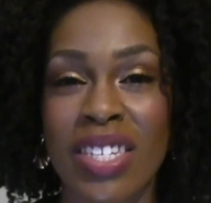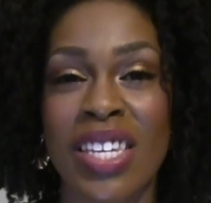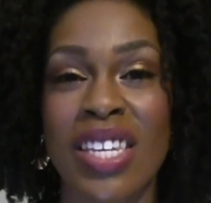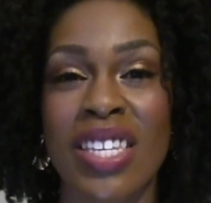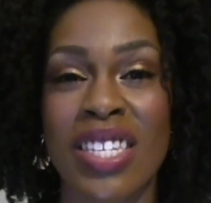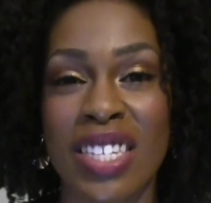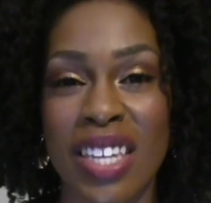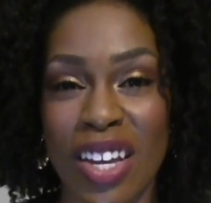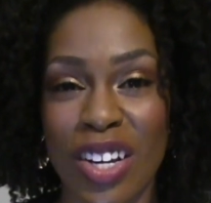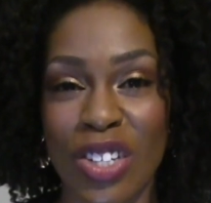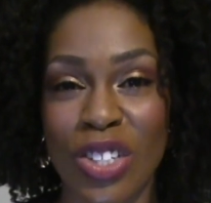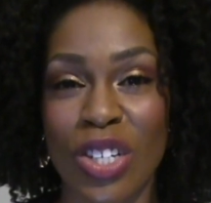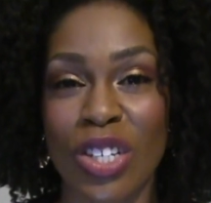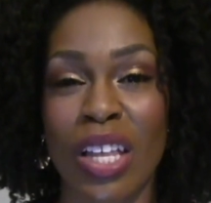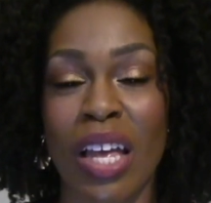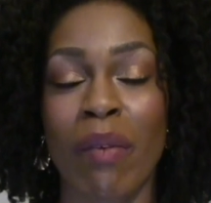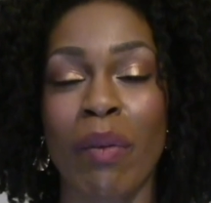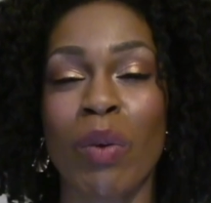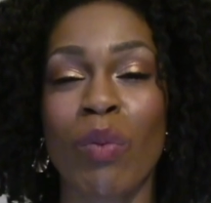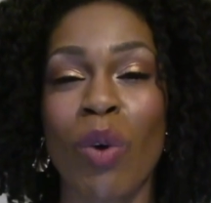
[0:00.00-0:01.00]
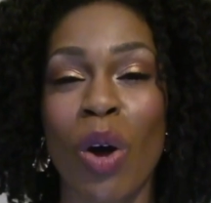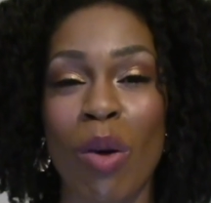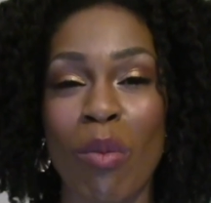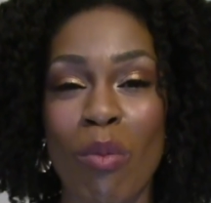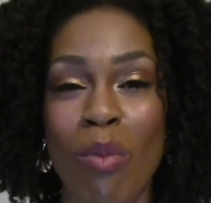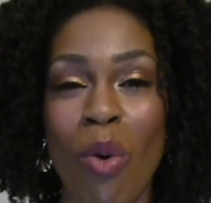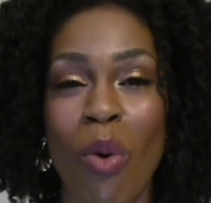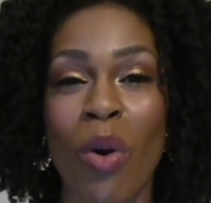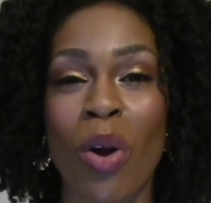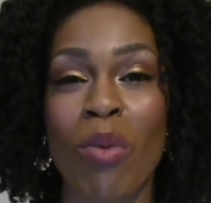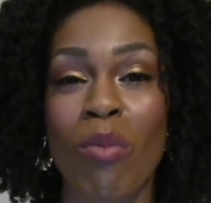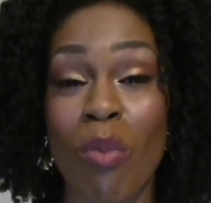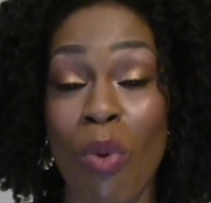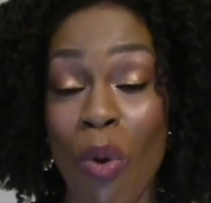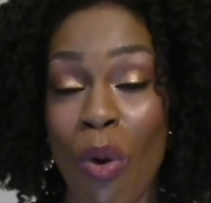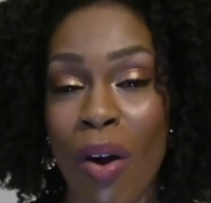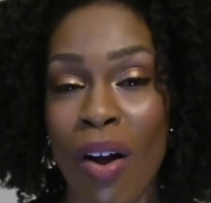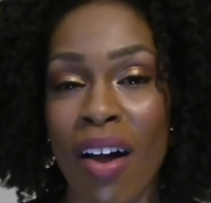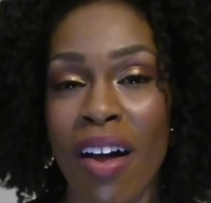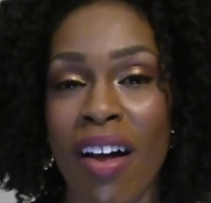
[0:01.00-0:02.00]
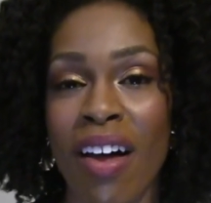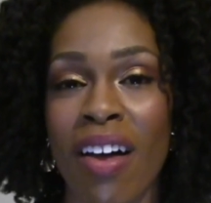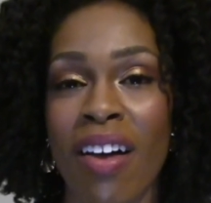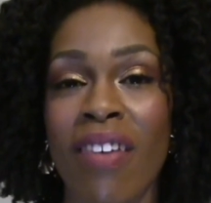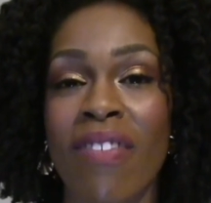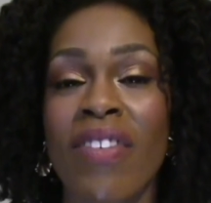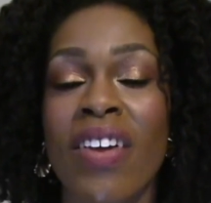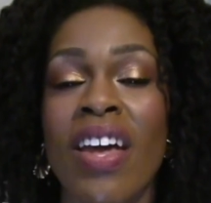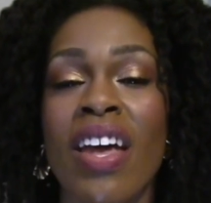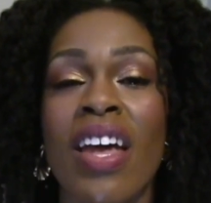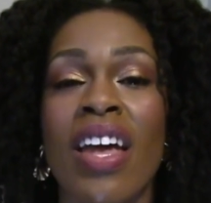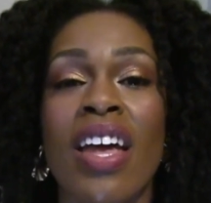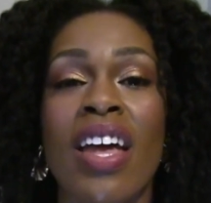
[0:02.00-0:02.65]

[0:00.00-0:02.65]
sensation that we want more and more of,